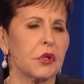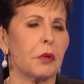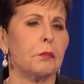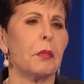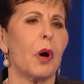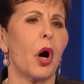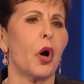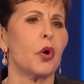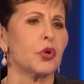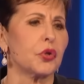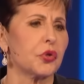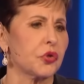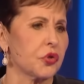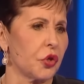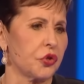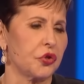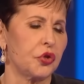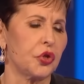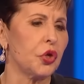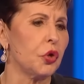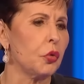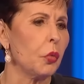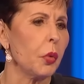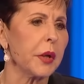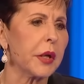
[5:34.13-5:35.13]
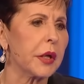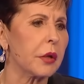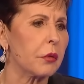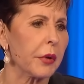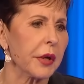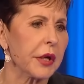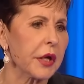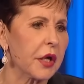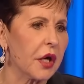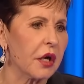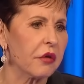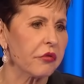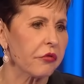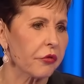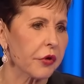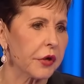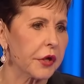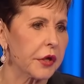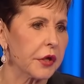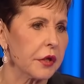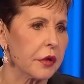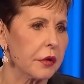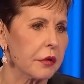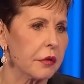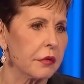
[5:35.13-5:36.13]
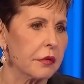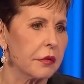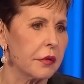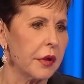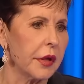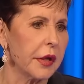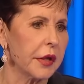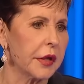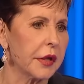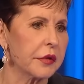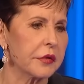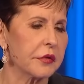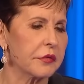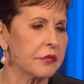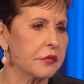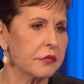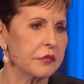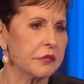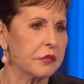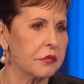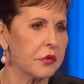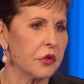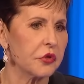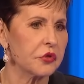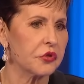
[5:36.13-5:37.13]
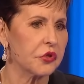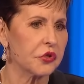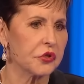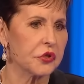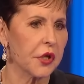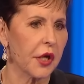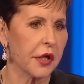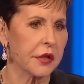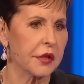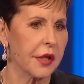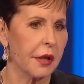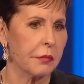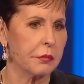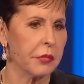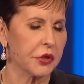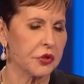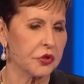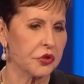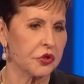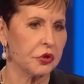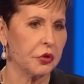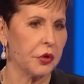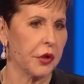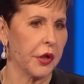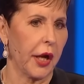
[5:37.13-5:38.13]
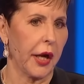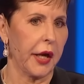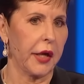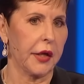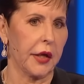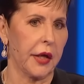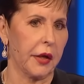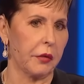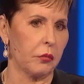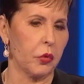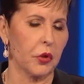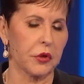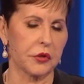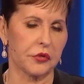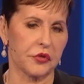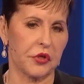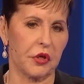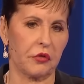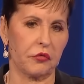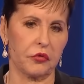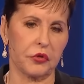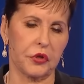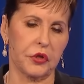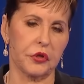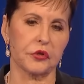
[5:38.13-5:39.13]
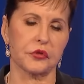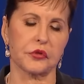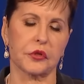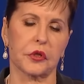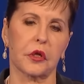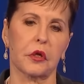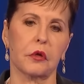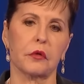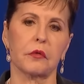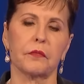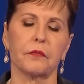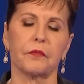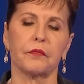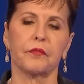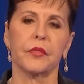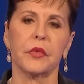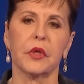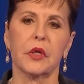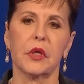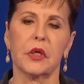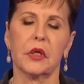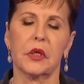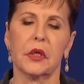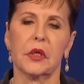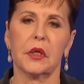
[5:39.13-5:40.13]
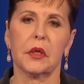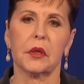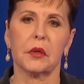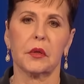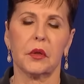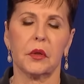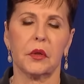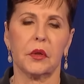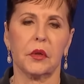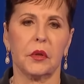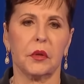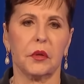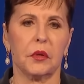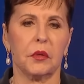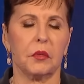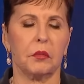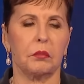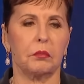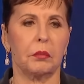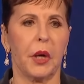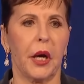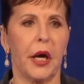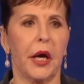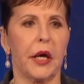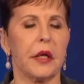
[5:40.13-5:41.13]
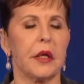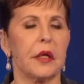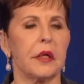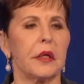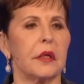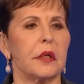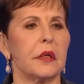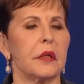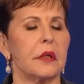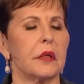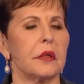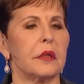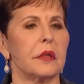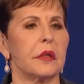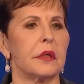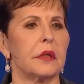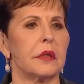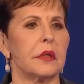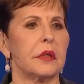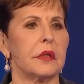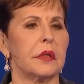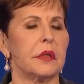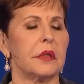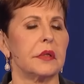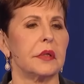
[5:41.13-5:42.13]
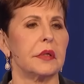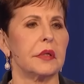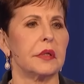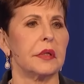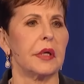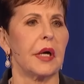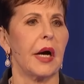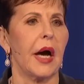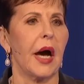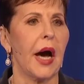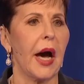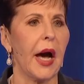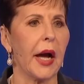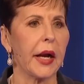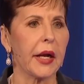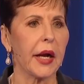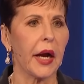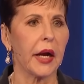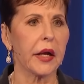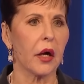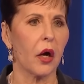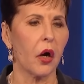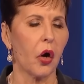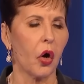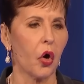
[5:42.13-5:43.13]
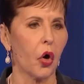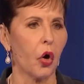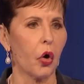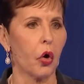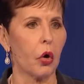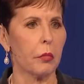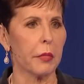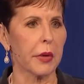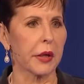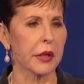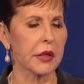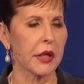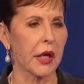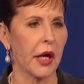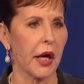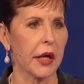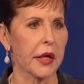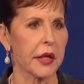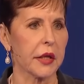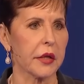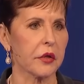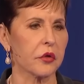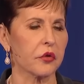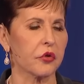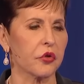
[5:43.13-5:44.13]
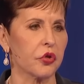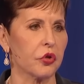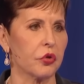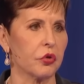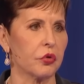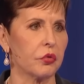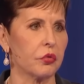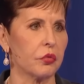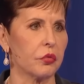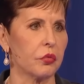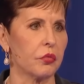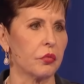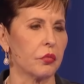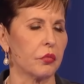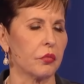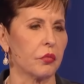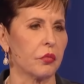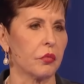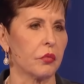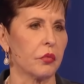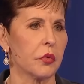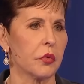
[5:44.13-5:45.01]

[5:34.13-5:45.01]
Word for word: the most a two week recovery. And it's, there's just not that much to it. I had had one several years ago. But I got home and got into